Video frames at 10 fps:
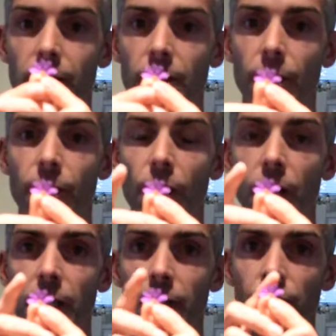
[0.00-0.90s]
It's got
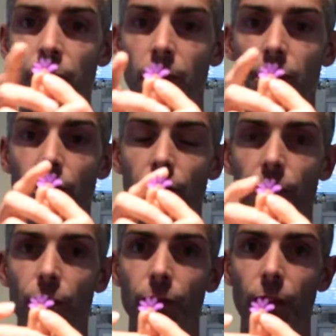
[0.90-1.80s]
5, 1, 2, 3,
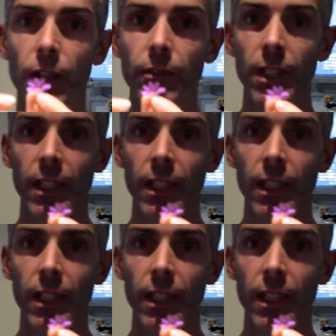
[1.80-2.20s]
4, 5.